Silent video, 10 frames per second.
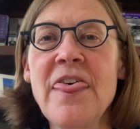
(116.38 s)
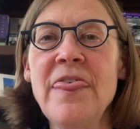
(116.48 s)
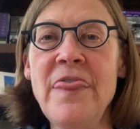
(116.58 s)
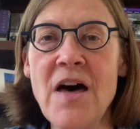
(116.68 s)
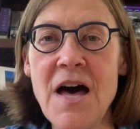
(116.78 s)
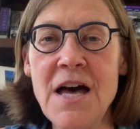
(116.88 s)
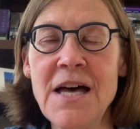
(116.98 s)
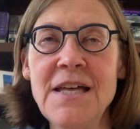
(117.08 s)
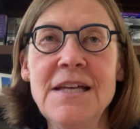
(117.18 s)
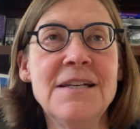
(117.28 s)
the
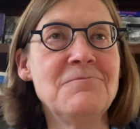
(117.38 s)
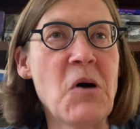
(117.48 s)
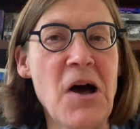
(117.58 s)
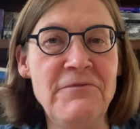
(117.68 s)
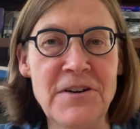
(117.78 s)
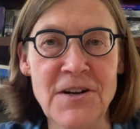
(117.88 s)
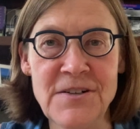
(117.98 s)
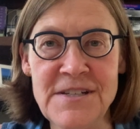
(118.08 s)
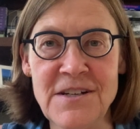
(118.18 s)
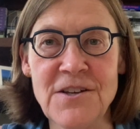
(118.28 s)
often
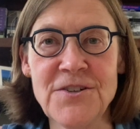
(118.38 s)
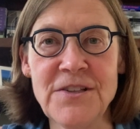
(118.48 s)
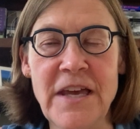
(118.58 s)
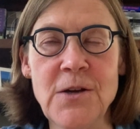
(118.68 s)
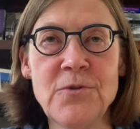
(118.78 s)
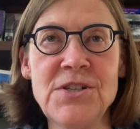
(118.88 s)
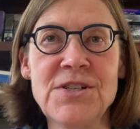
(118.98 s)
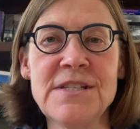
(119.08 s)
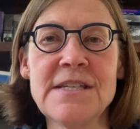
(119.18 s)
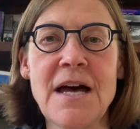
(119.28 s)
aren't in other languages.